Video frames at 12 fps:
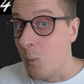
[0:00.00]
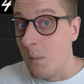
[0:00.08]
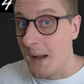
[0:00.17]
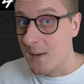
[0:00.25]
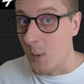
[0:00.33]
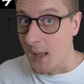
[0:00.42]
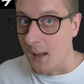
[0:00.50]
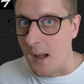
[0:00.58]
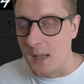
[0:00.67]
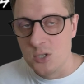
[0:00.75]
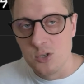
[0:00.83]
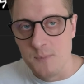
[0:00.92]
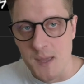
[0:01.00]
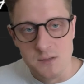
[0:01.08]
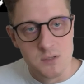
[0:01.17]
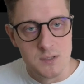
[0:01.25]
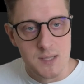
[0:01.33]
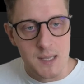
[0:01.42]
By the way, I should
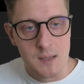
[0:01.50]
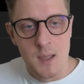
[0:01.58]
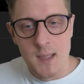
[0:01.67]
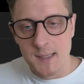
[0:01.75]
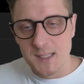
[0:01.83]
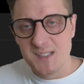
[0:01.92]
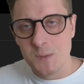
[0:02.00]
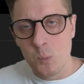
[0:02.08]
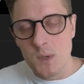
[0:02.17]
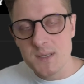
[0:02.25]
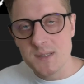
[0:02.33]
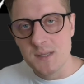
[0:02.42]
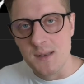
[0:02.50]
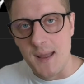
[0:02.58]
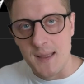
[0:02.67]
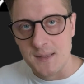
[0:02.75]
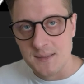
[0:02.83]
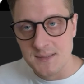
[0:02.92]
mention that it wasn't
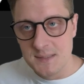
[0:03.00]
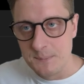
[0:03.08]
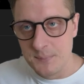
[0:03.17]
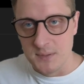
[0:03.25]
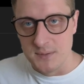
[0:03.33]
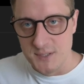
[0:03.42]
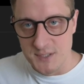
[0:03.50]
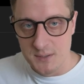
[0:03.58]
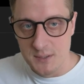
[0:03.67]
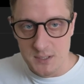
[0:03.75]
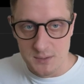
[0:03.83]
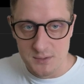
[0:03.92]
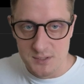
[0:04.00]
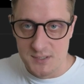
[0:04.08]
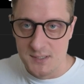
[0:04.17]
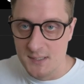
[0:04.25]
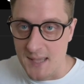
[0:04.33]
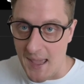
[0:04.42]
that simple
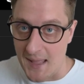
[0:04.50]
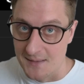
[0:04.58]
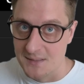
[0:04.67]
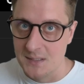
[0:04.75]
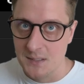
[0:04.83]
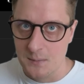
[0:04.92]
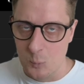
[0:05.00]
in GANs.